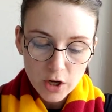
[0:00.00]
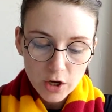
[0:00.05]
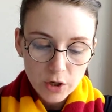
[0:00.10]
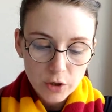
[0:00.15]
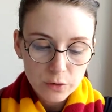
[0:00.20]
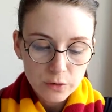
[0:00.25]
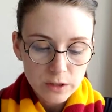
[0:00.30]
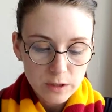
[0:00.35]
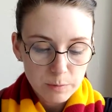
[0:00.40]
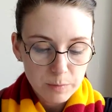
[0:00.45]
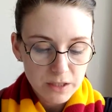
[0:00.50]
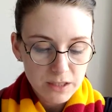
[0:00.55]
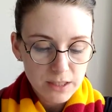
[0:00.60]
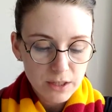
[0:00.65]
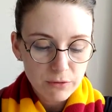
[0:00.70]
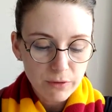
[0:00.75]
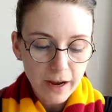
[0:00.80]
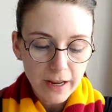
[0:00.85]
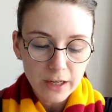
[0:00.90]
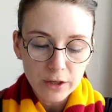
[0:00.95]
who was busy
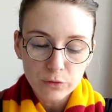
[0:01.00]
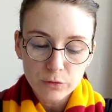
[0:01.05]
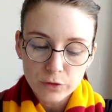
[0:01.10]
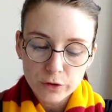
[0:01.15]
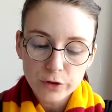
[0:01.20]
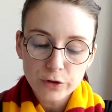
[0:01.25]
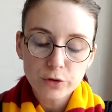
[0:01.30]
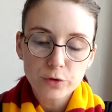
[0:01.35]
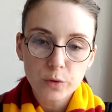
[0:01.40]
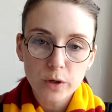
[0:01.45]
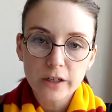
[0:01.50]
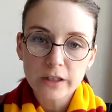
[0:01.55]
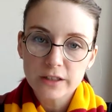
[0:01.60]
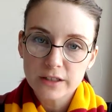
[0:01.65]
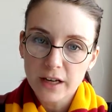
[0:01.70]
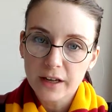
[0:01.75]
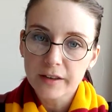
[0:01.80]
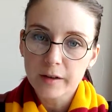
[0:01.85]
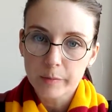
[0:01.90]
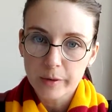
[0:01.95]
writing rude words
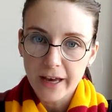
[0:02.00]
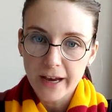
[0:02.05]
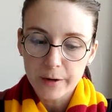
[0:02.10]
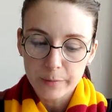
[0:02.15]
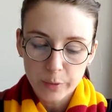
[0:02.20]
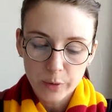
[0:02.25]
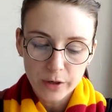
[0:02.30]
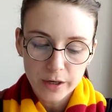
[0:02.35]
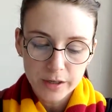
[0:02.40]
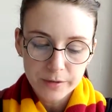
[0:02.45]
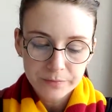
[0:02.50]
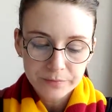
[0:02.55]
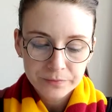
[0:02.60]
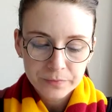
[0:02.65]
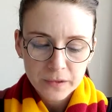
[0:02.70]
on the blackboard.